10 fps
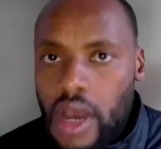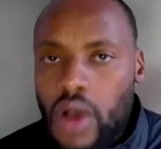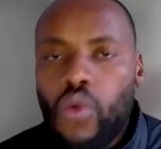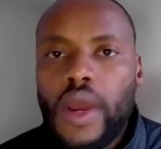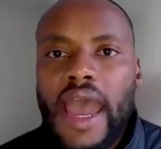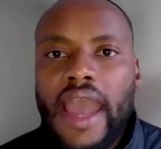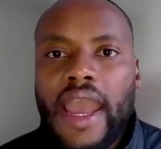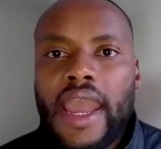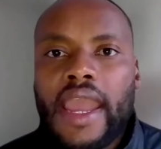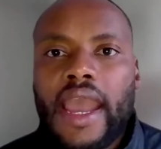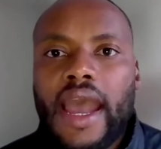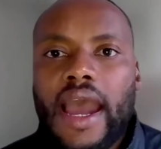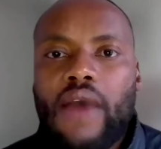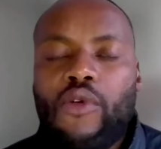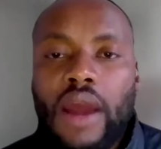When I
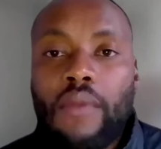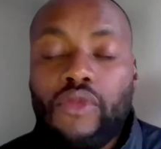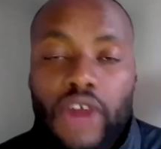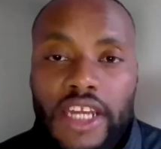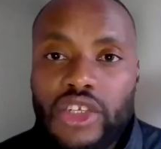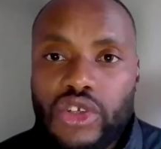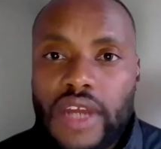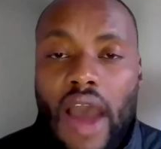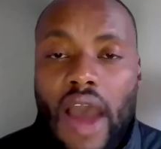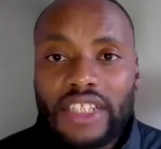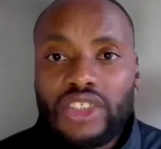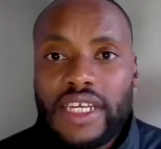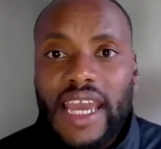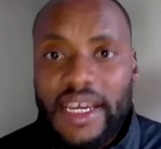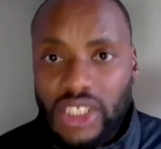when I'm ready to now
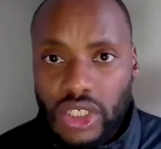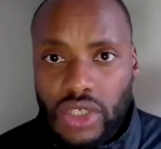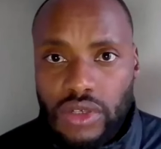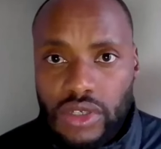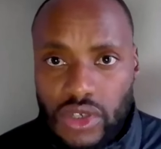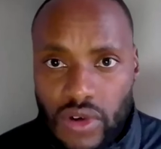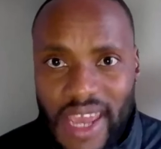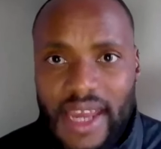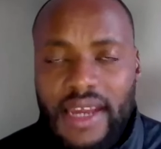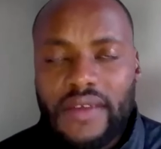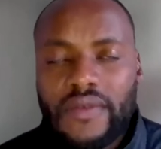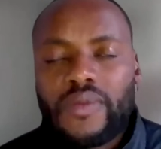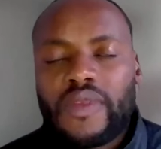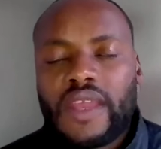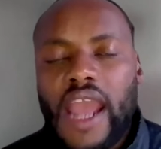actually execute a trade,
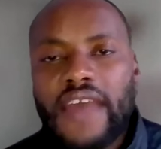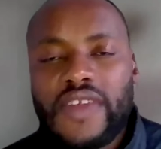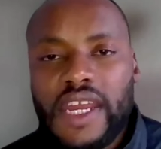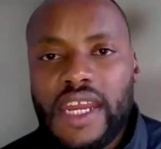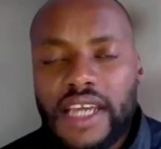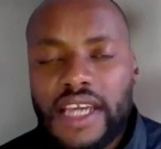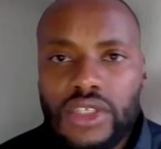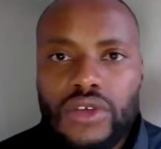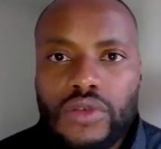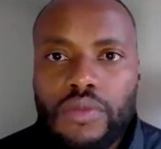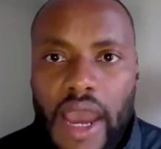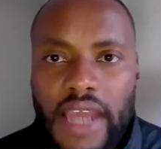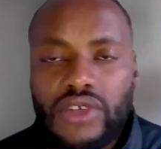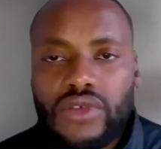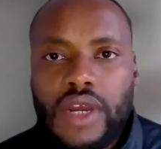I then execute
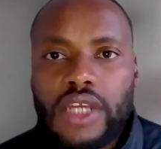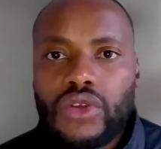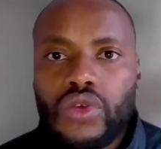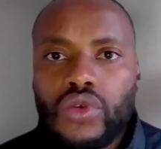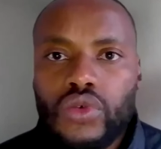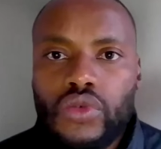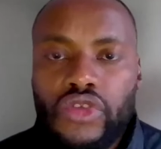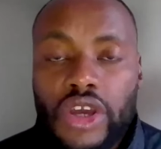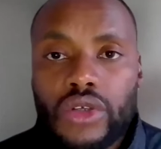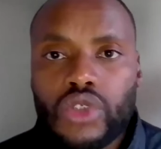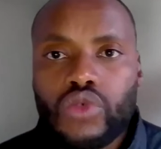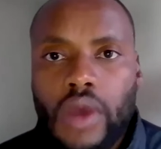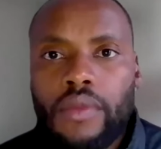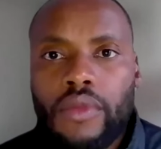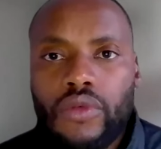my trade through
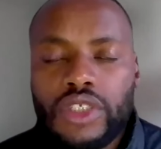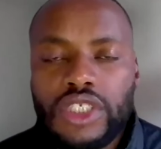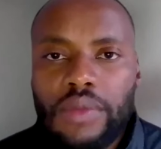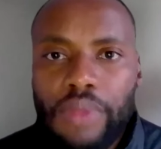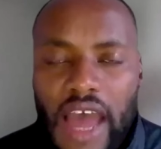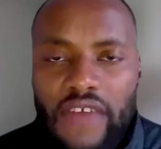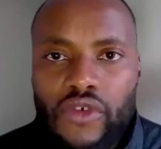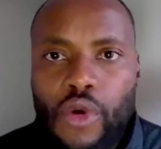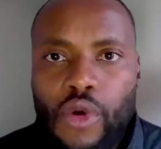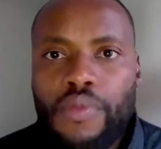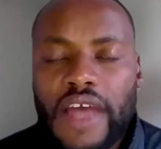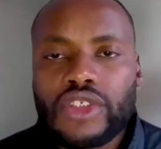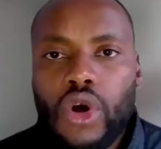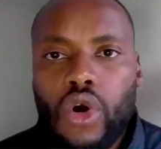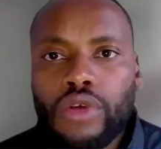Thinkorswim, which is a platform
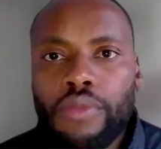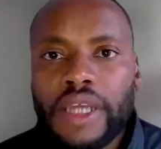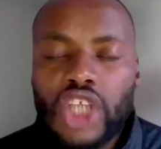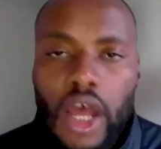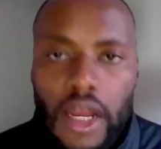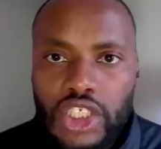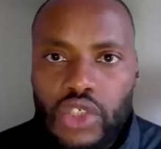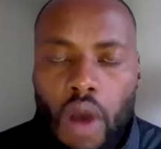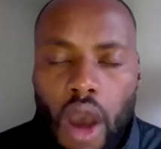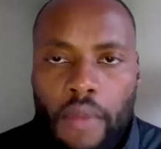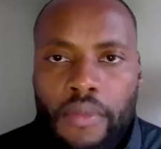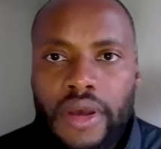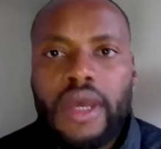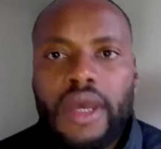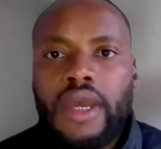that's owned by Charlie Schwab.
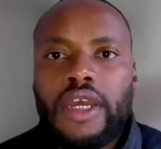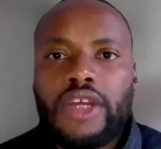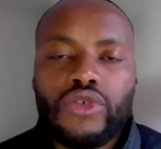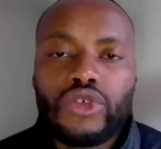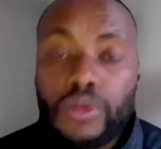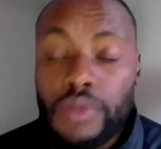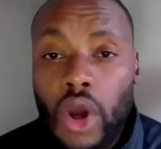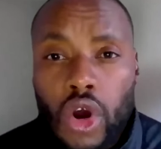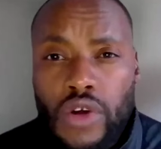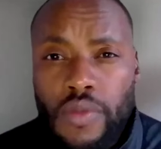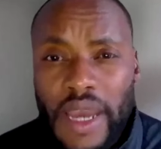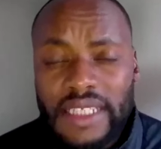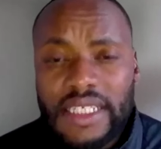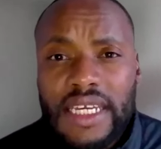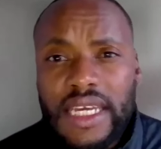It used to be owned by
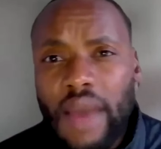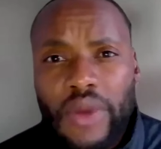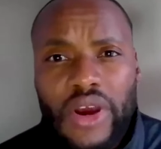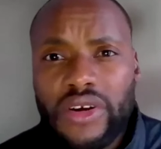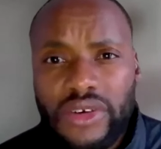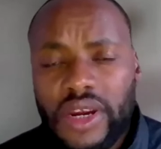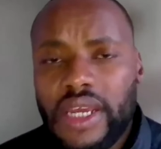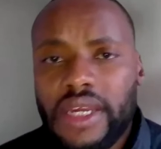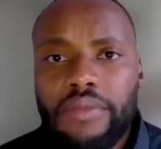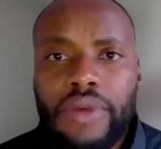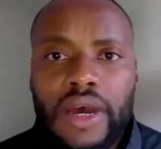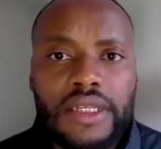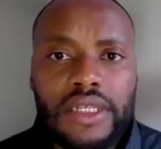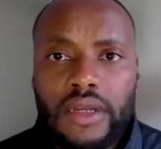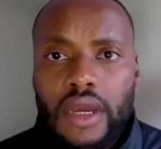TD Ameritrade,
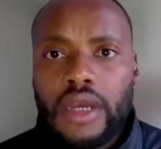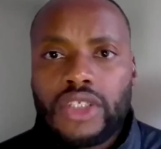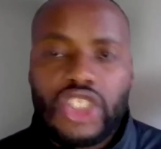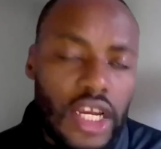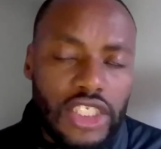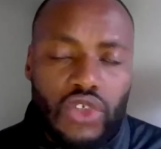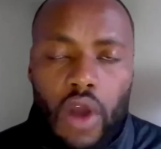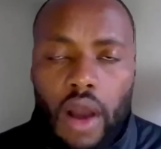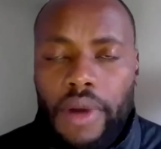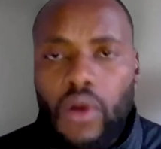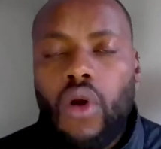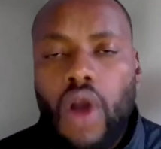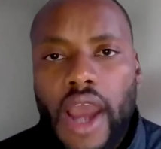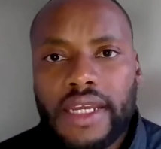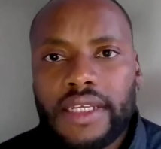but Charlie Schwab
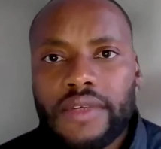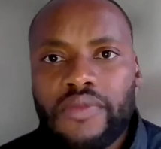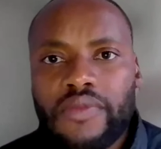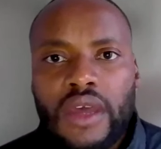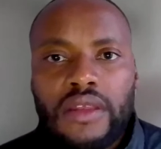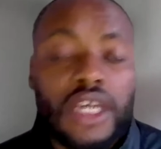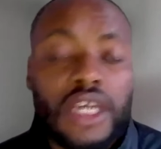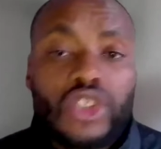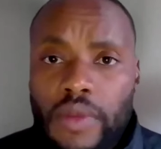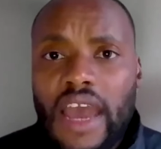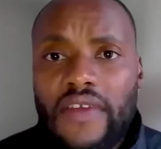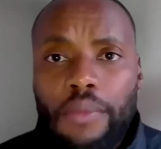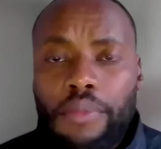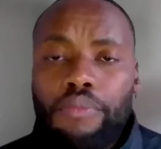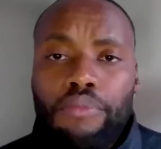acquired it there are so many
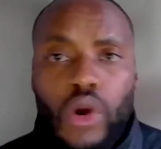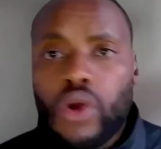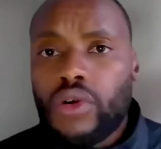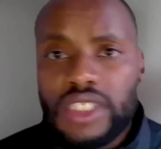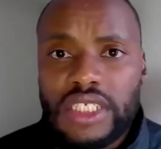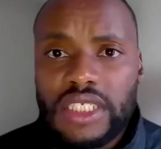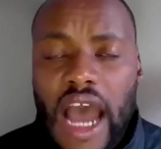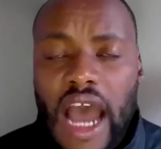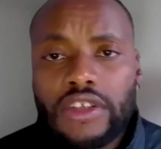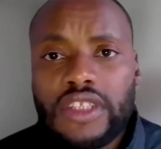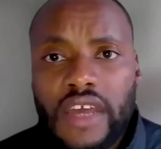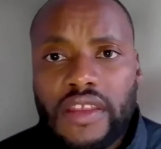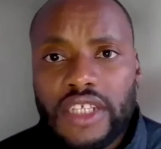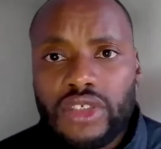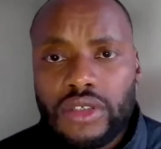other brokerages out there
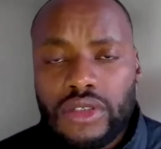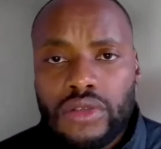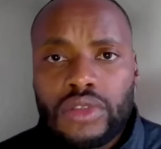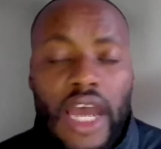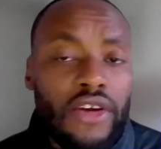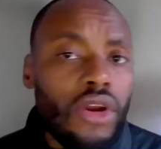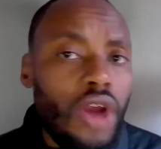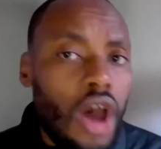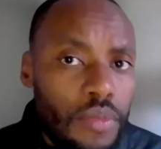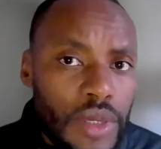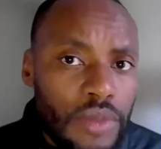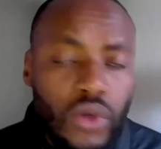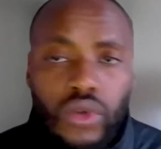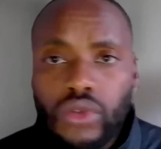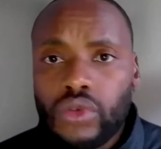that you could use. I know a lot of people
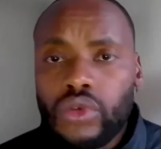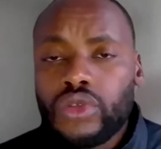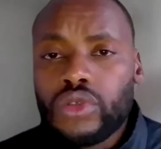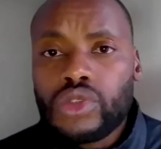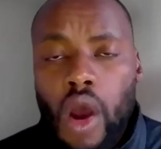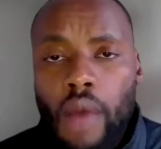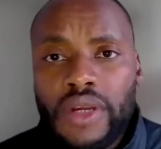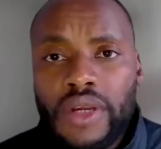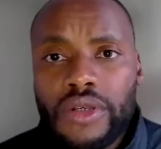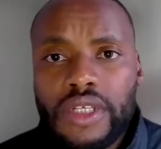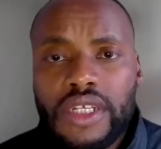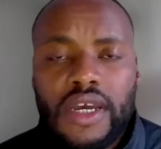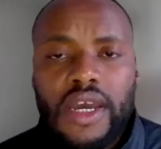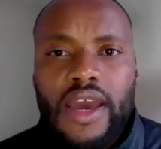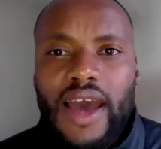who, who use Robinhood.
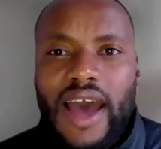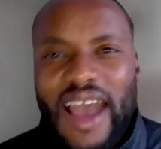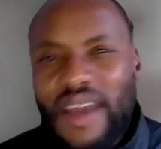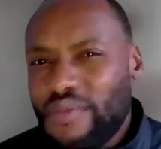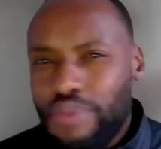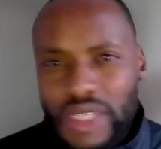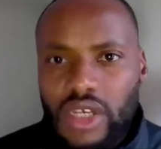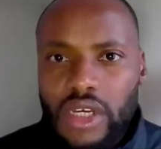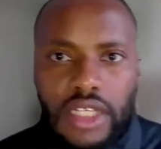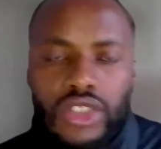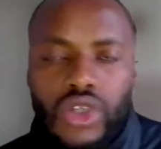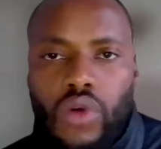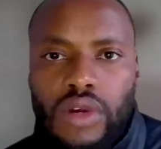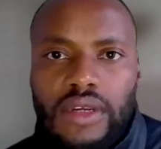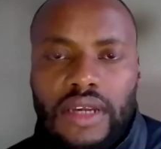I particularly
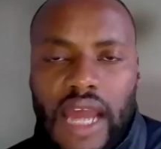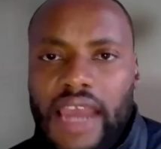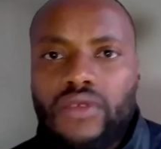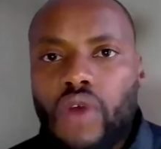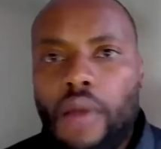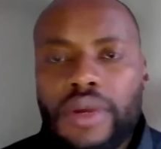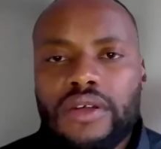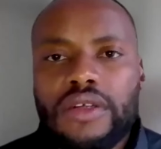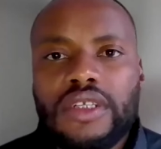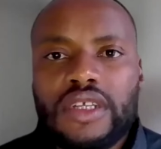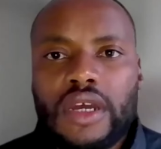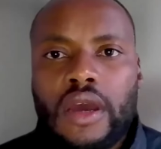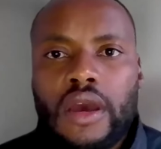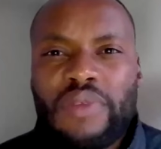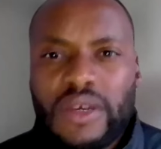don't like Robinhood
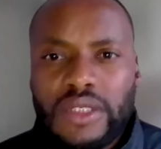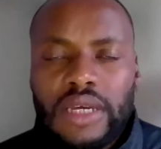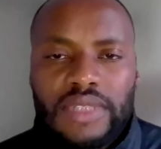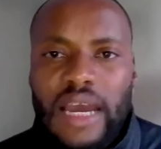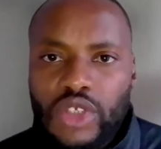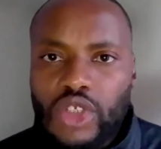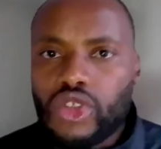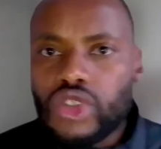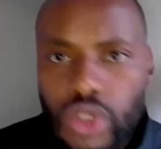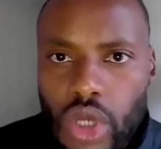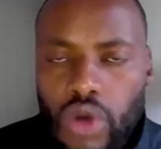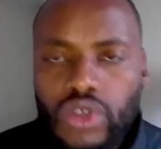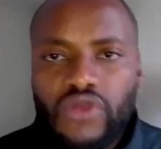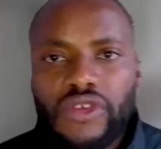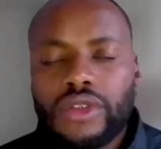because sometimes it's slow
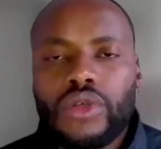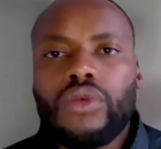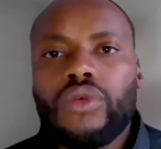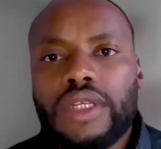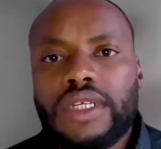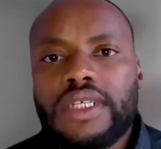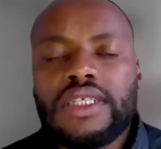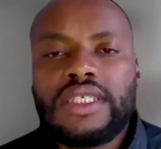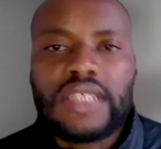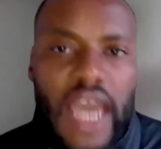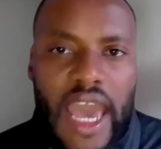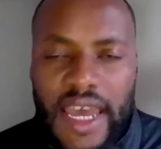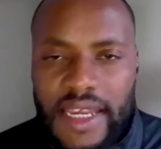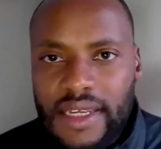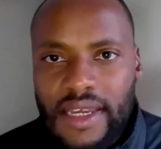to fill your orders,
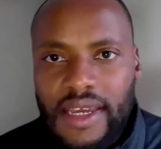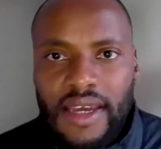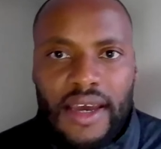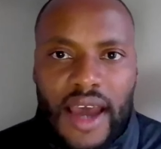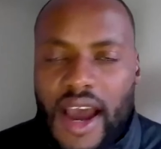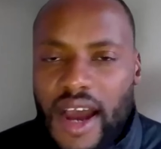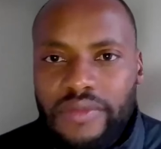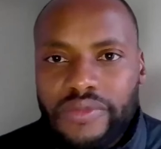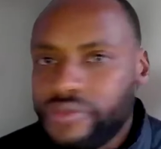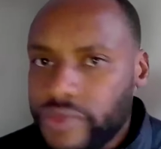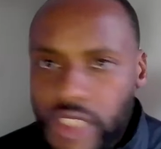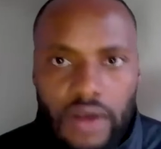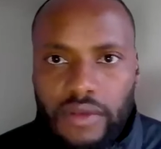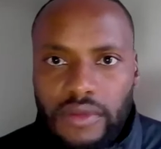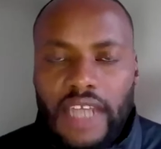and um, you
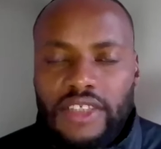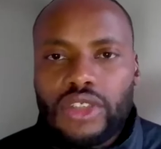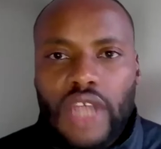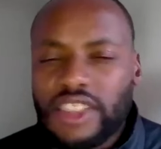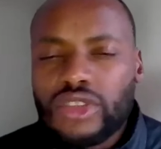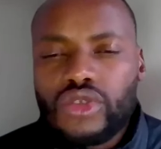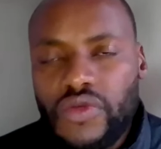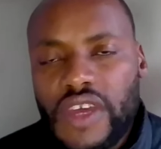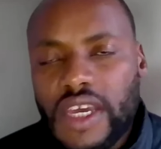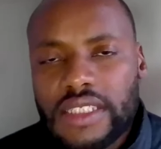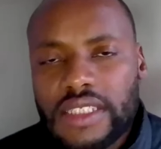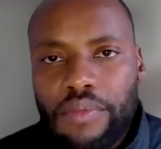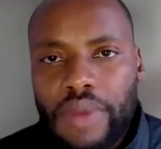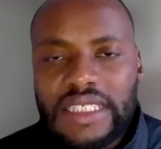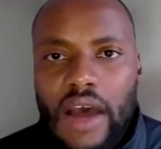know, I just I just don't think it's the
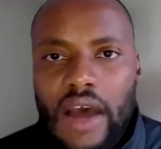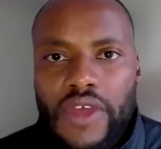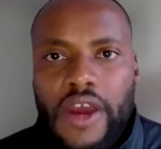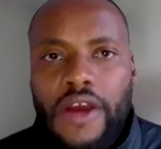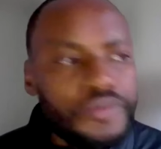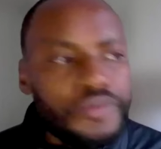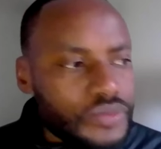best out there.